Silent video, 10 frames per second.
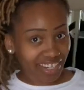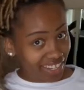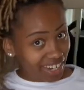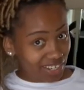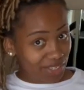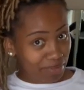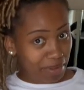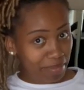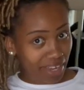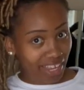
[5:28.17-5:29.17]
And then I just put
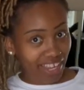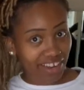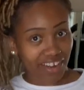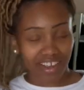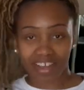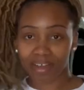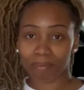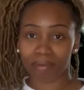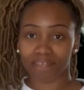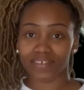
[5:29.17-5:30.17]
my hair
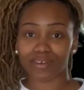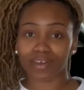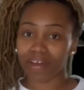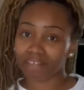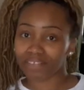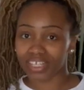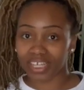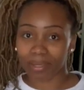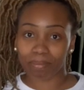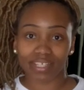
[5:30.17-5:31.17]
up. I feel
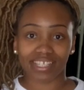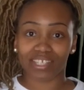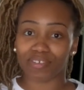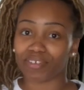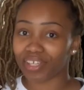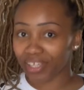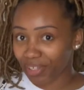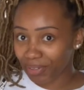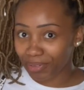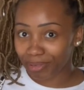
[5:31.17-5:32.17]
comfy but still
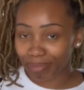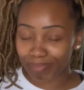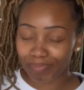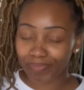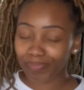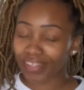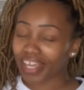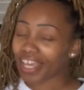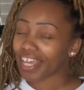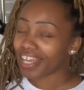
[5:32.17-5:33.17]
cute.
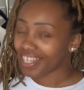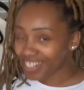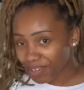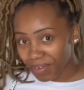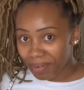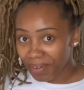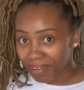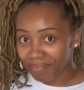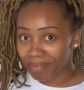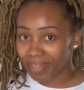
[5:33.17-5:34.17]
It's a
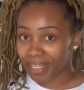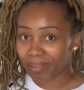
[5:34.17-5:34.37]
win-win for me.